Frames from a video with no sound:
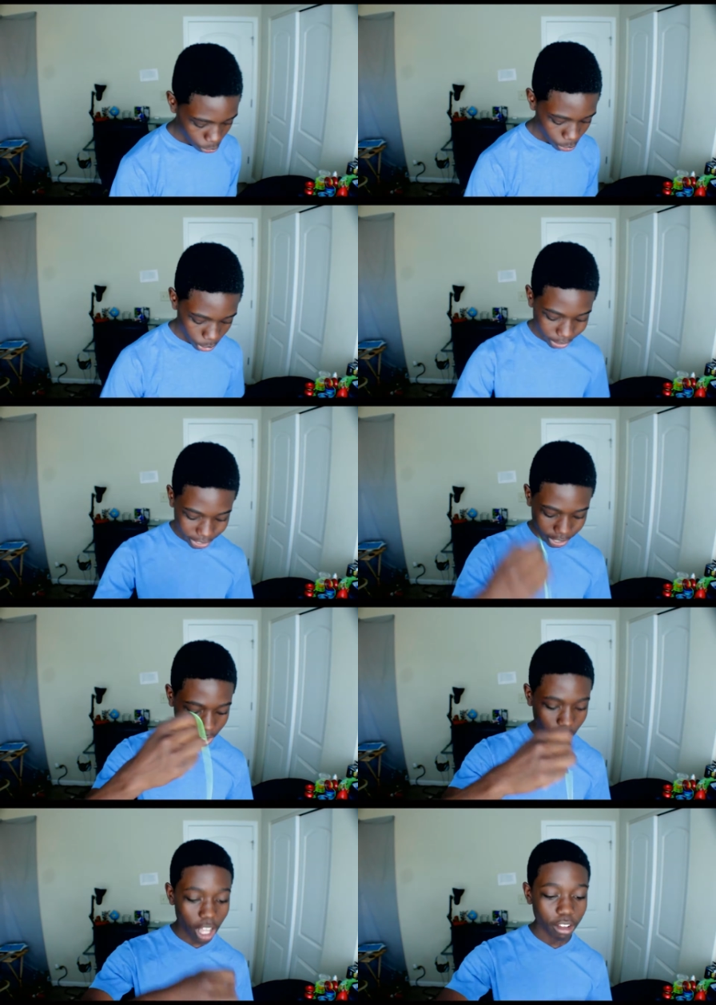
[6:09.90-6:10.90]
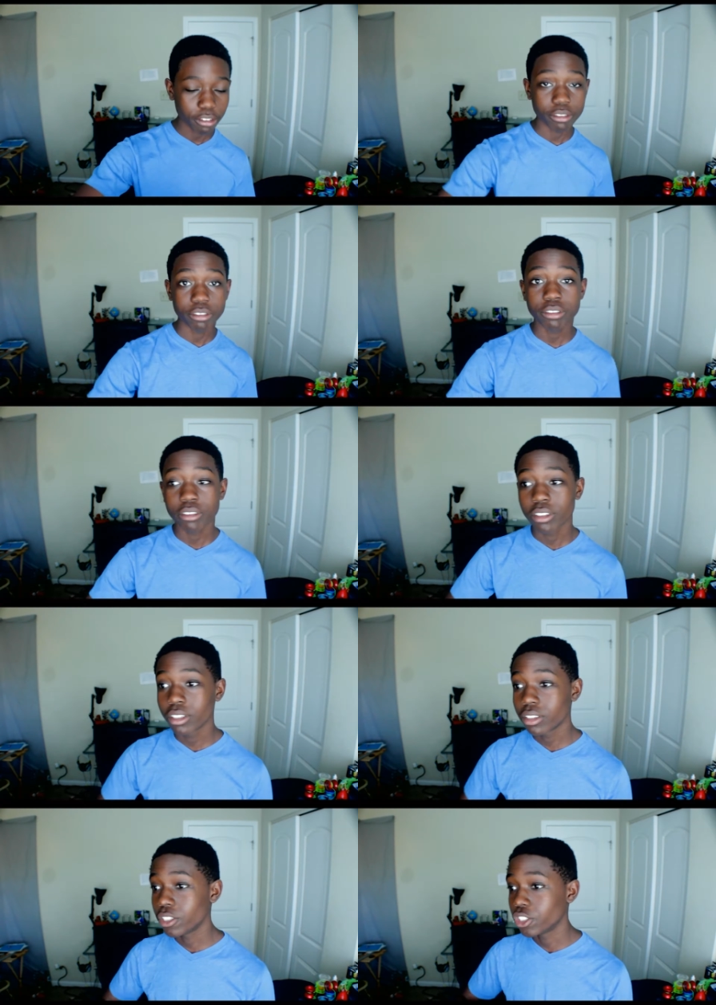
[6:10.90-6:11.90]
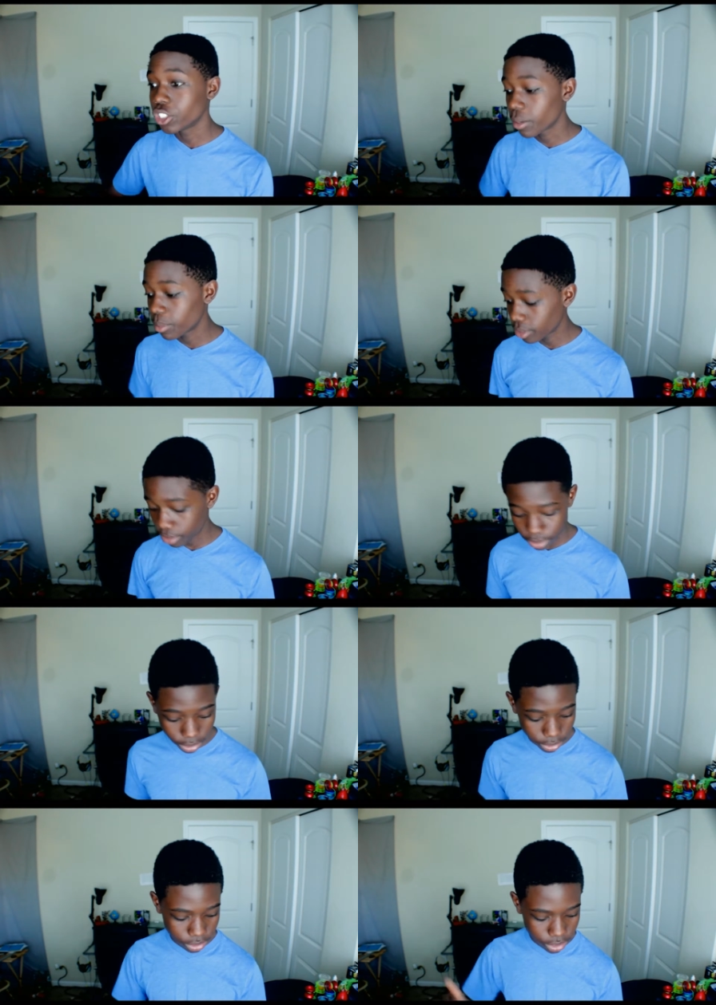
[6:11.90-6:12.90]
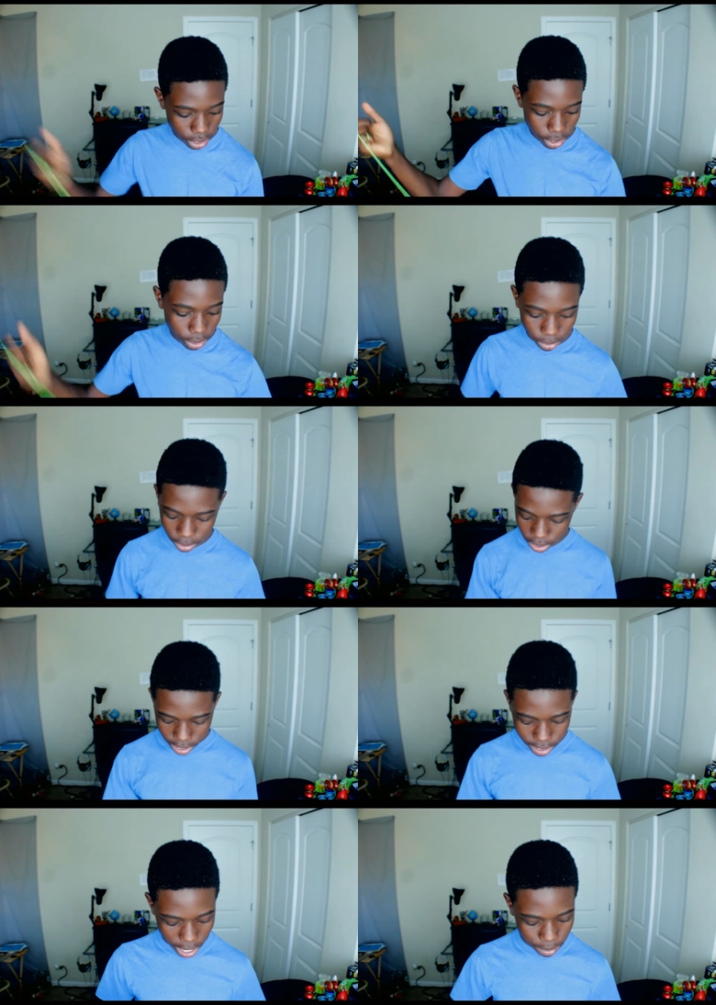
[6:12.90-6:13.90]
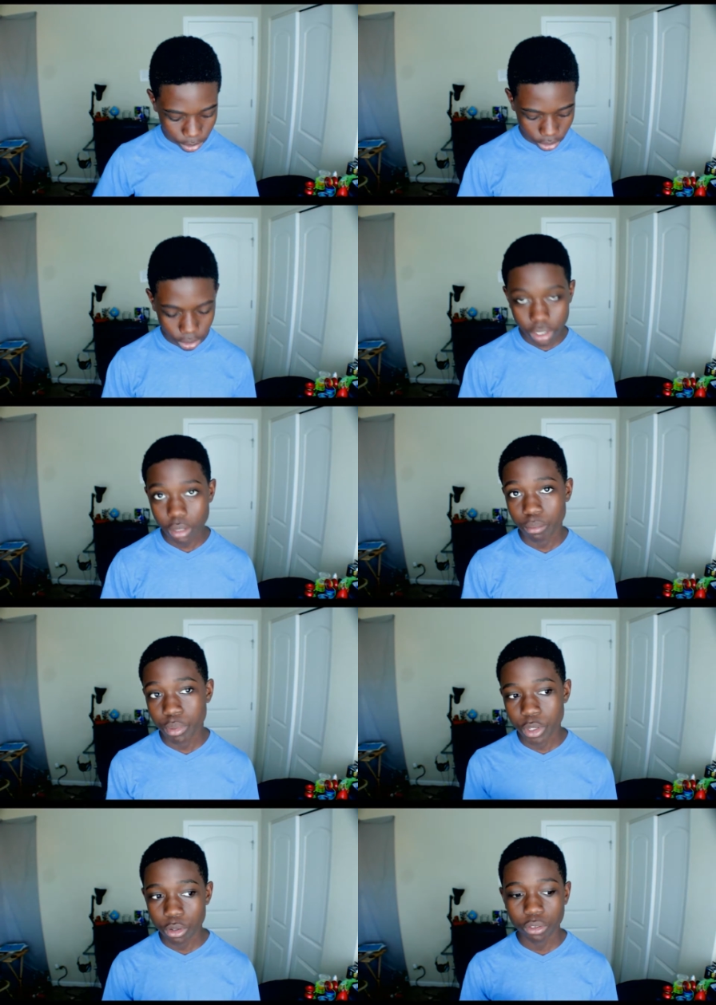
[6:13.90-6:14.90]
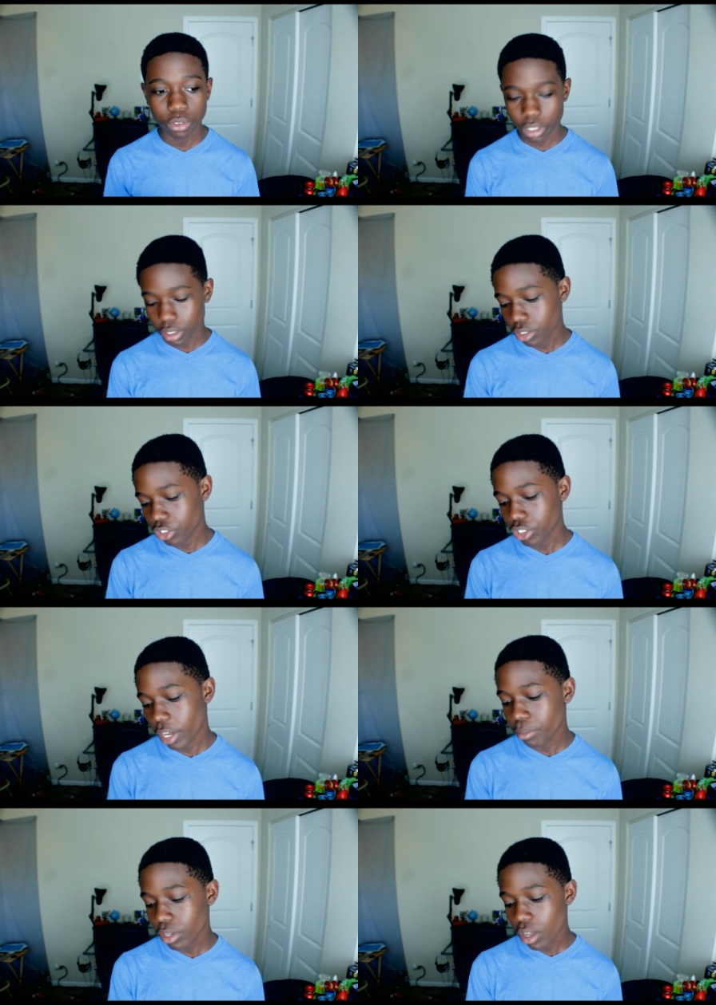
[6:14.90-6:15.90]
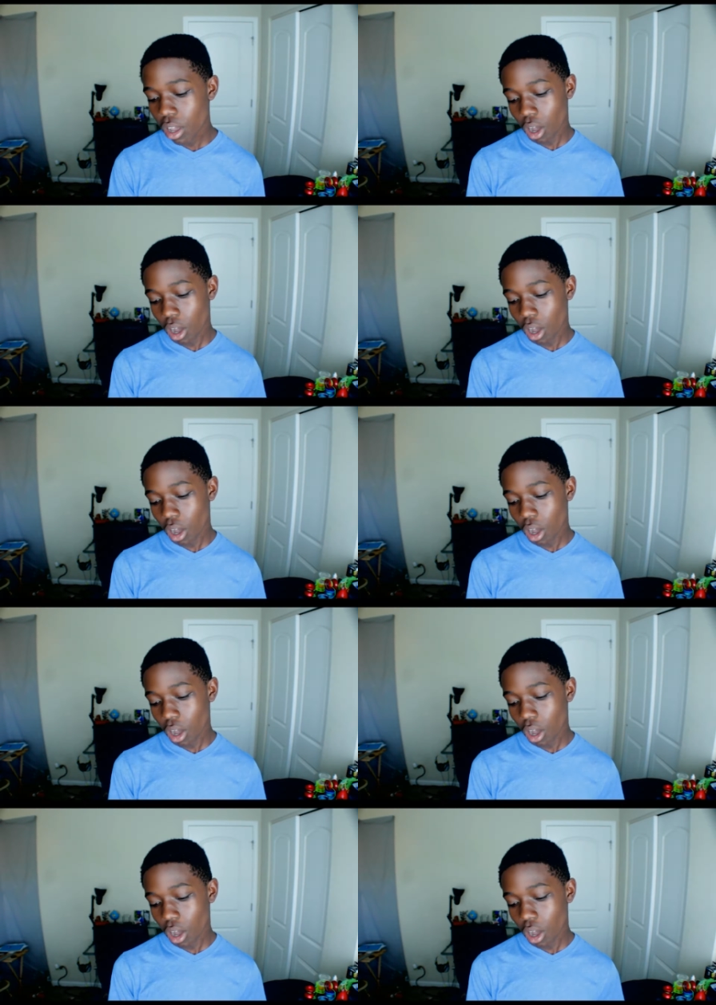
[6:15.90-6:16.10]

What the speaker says: really love the shape of this yo-yo. This yo-yo is absolutely beautifully shaped.